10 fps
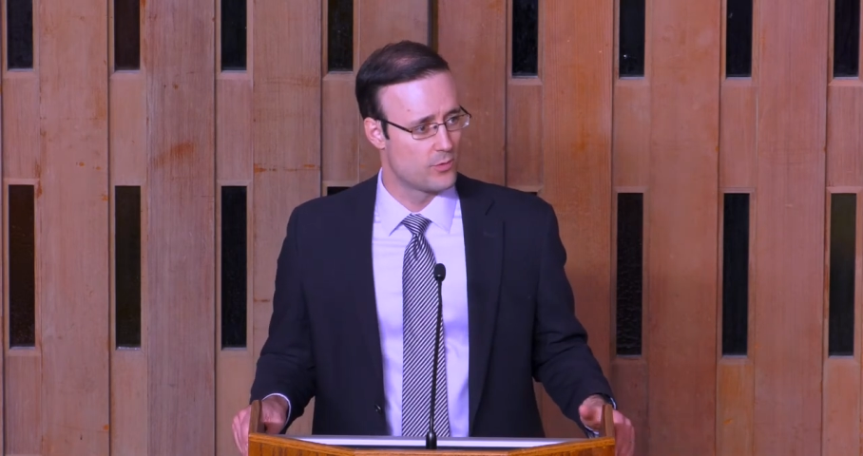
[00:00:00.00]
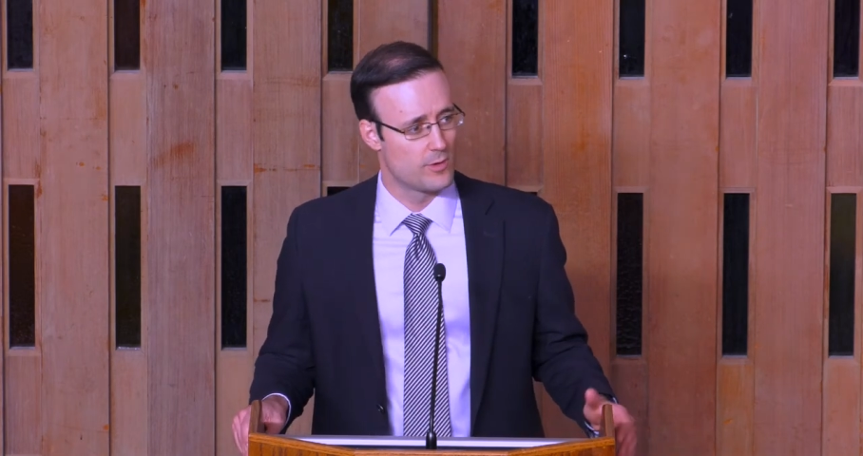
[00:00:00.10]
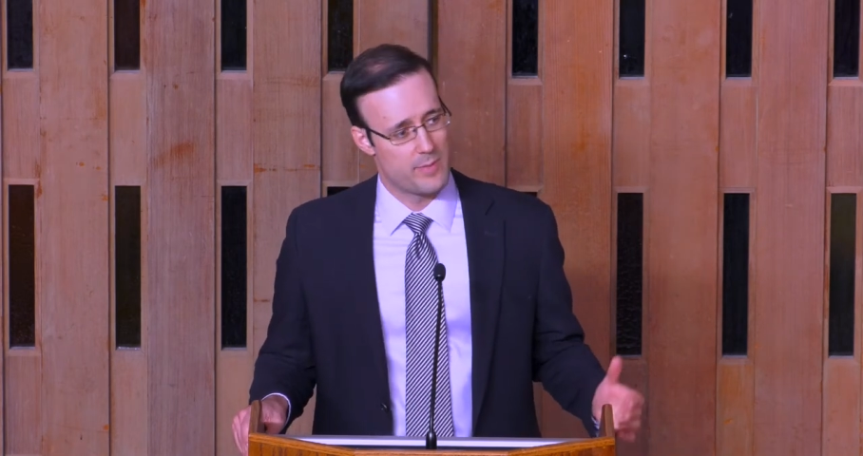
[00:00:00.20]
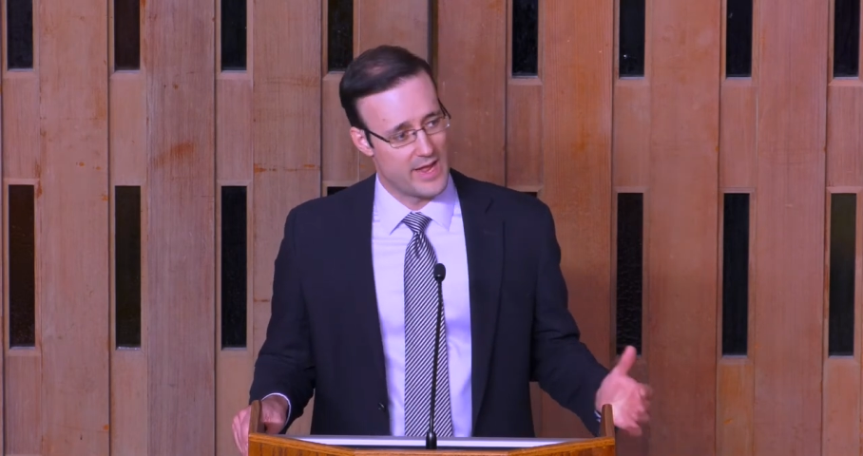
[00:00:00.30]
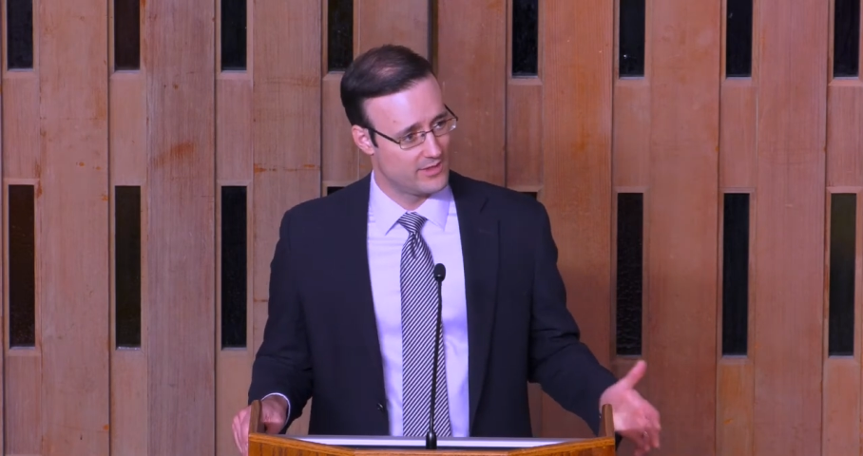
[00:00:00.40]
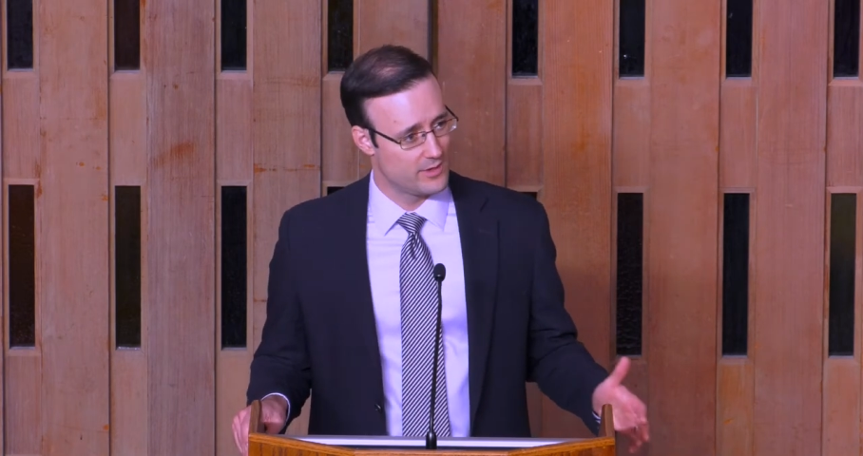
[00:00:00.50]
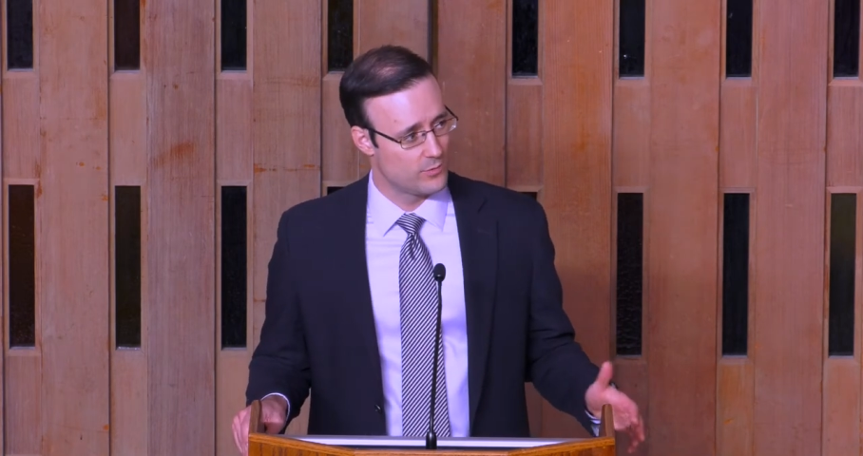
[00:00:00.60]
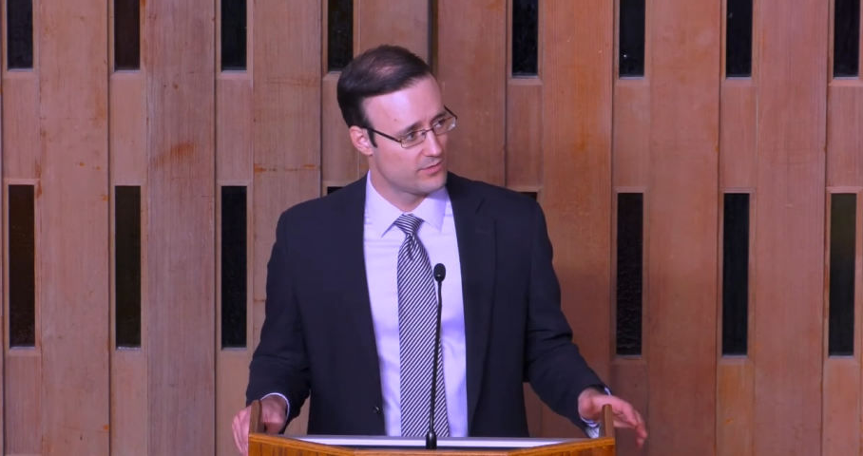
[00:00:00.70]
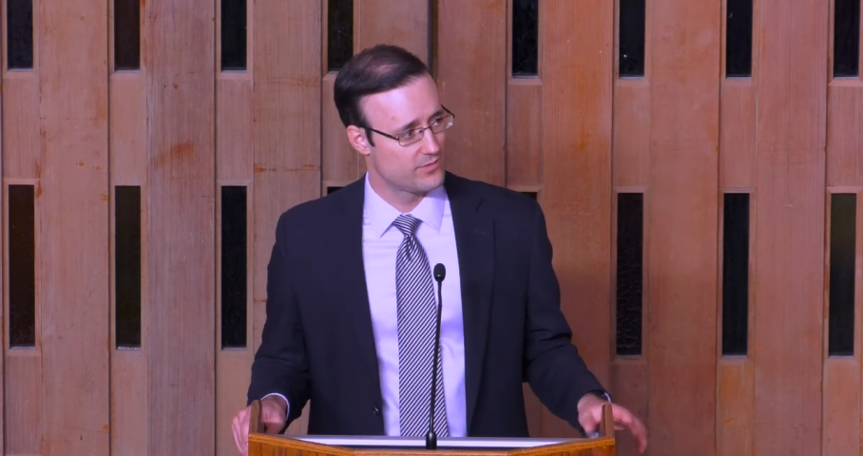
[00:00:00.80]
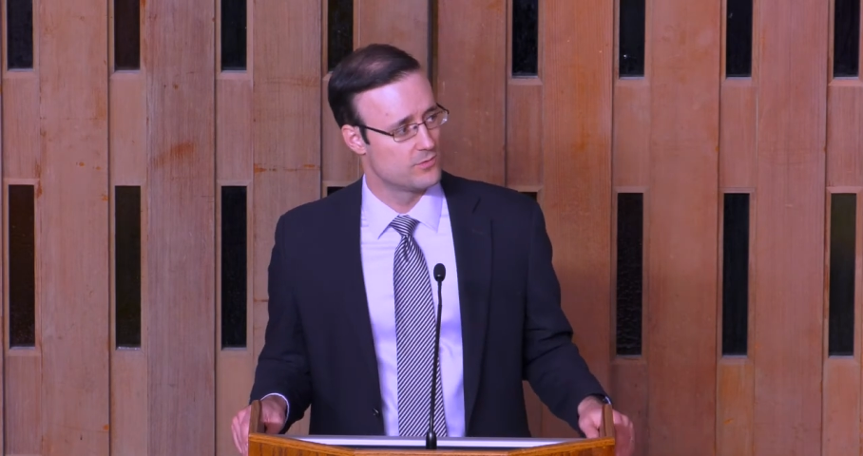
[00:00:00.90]
we're a
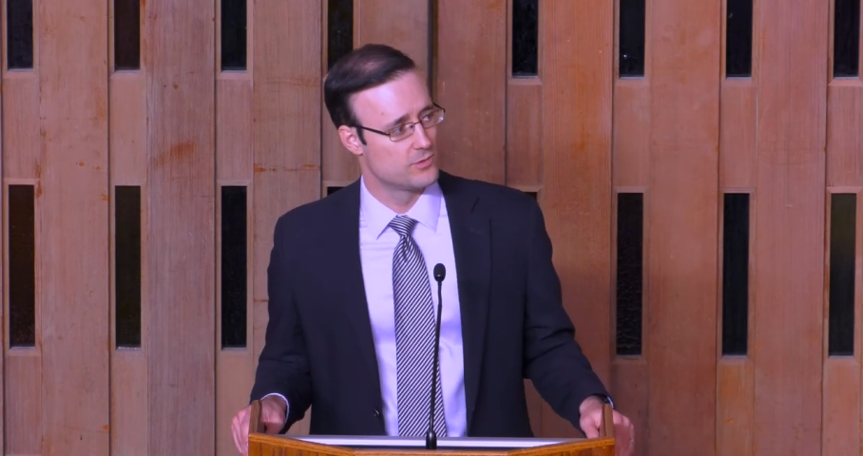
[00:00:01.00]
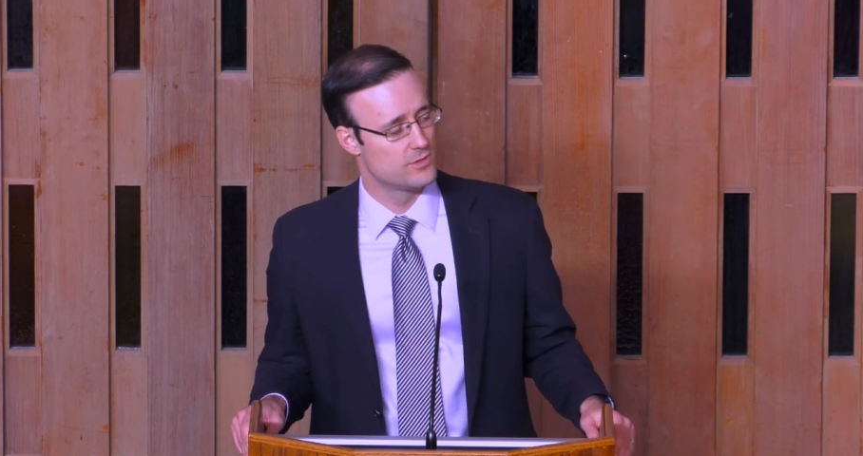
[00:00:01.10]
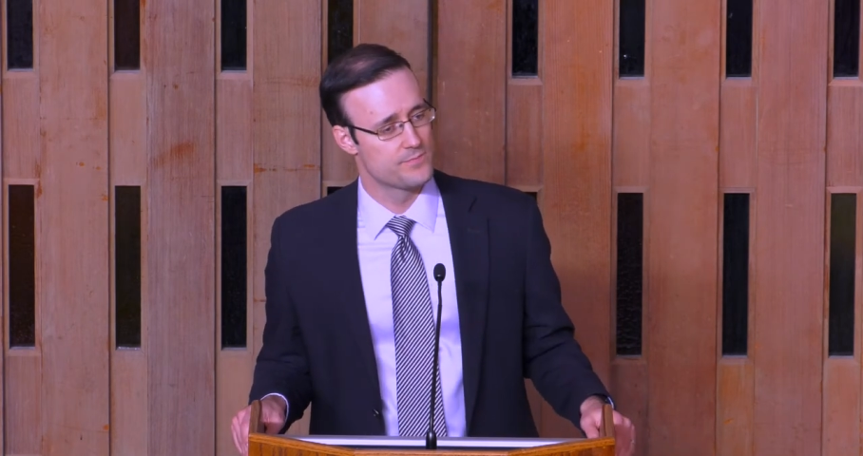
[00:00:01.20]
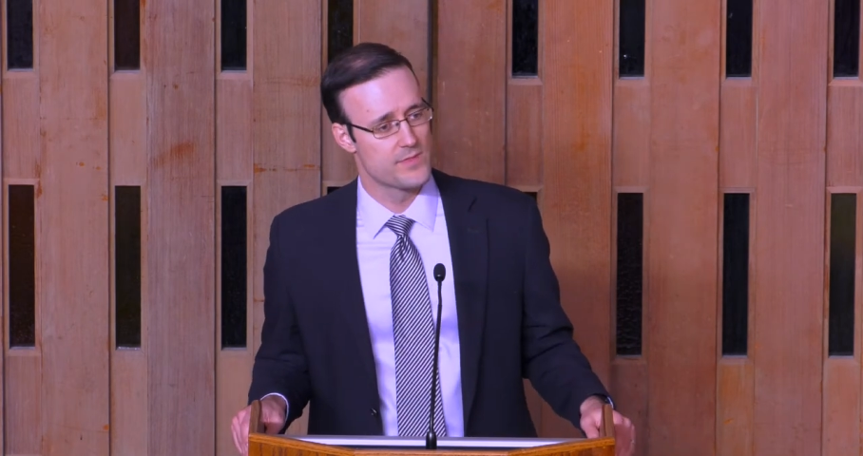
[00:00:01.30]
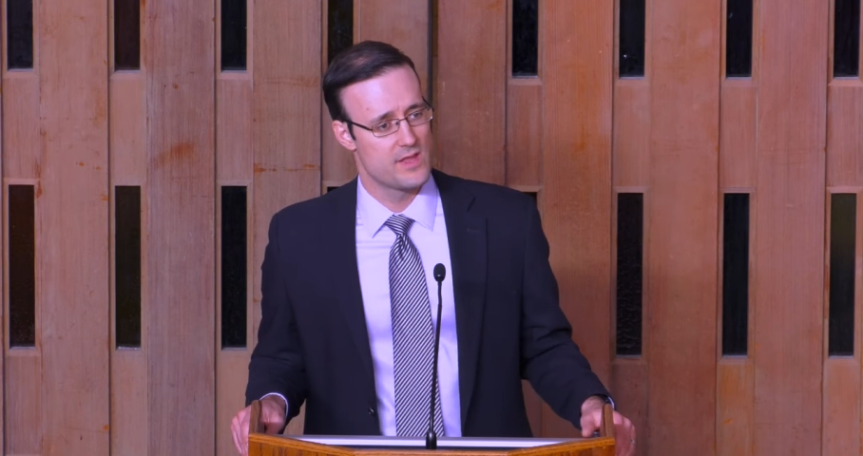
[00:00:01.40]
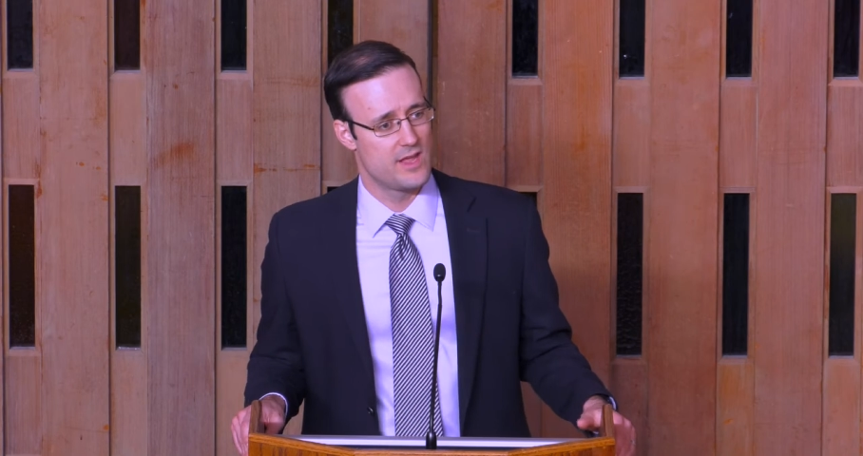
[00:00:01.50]
bilingual school,